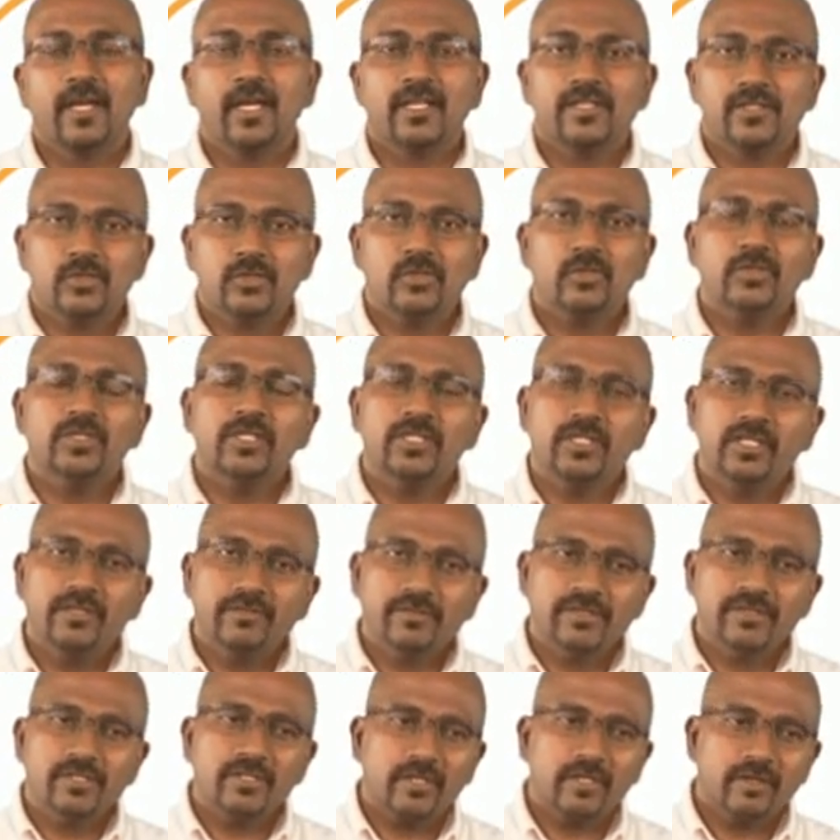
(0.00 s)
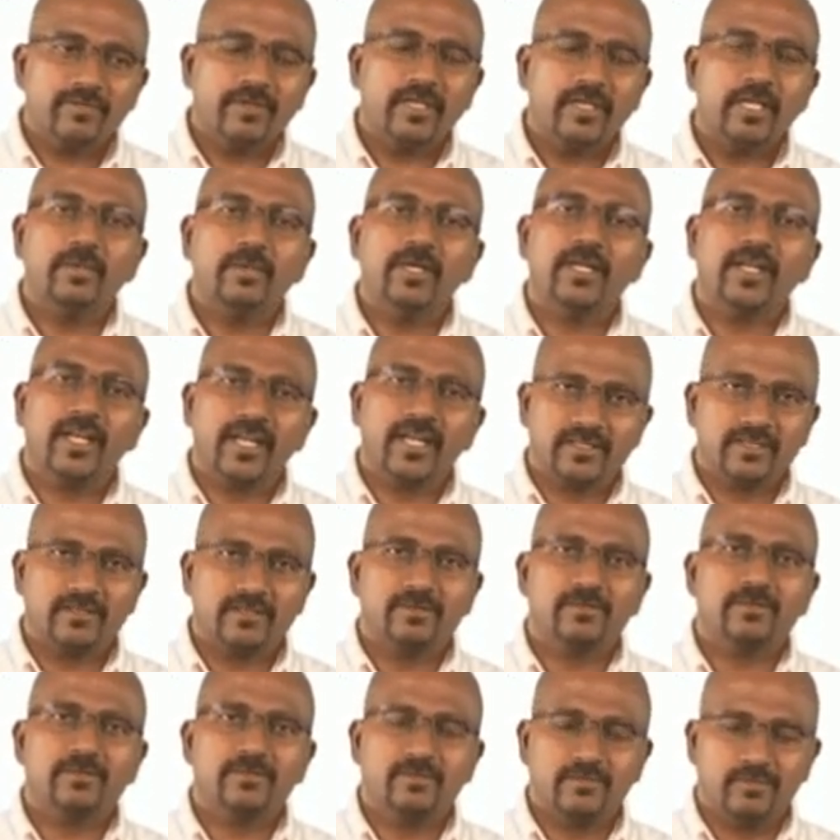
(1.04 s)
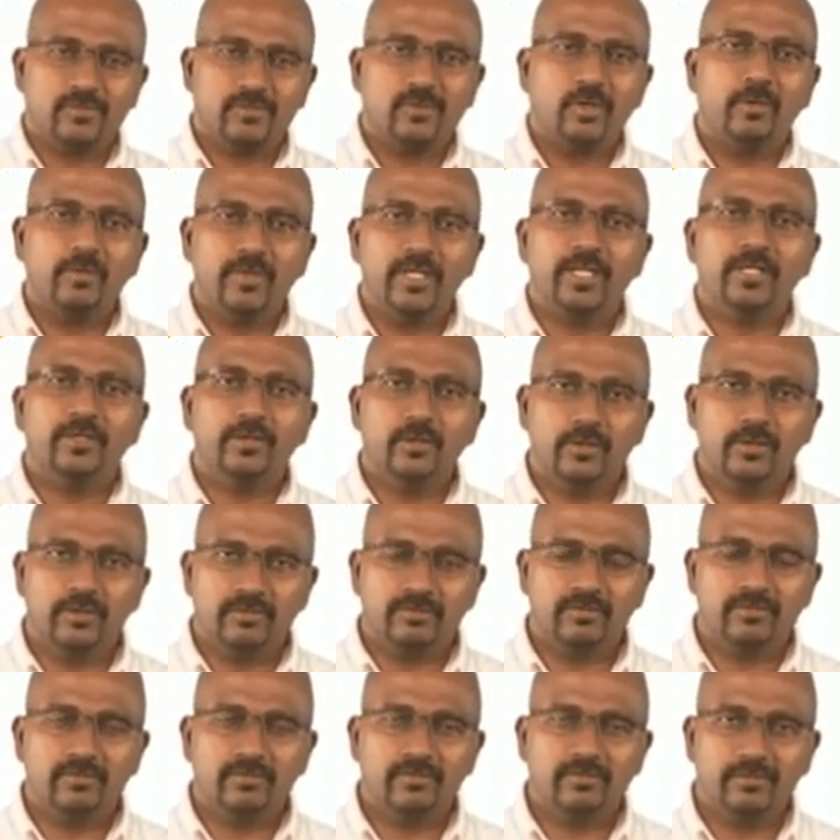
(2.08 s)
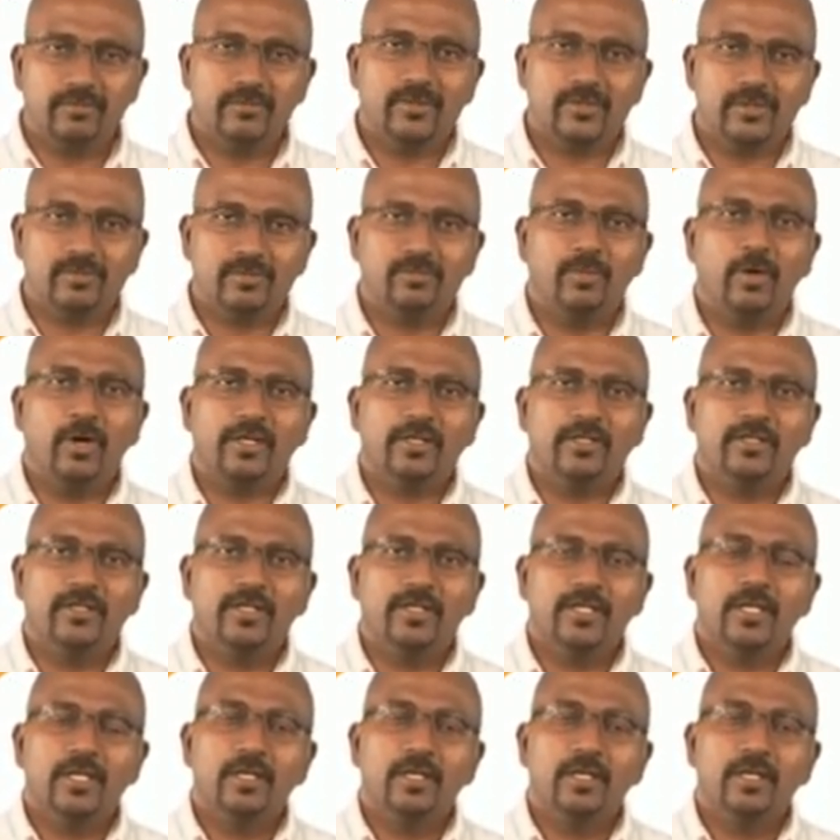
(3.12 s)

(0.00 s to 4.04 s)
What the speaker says: And so the division of labor, as is normally known, was born.